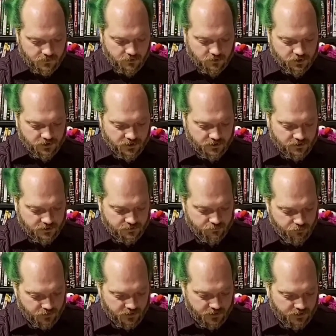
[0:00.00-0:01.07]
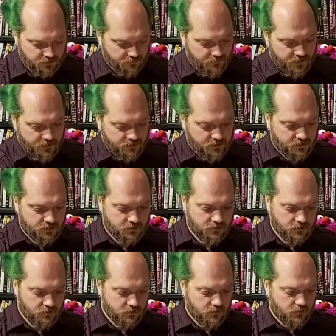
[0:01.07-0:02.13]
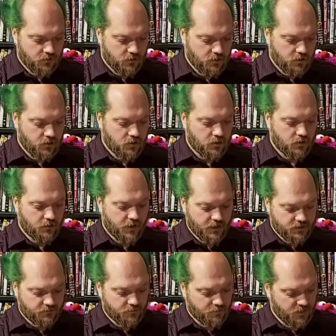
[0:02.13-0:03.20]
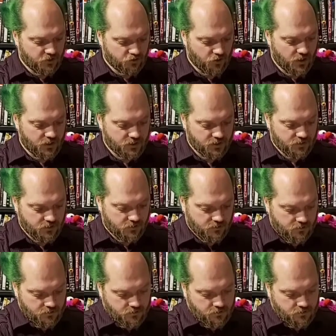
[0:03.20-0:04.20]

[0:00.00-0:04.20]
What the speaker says: There it is. Pretty easy fix. And that's from it trying to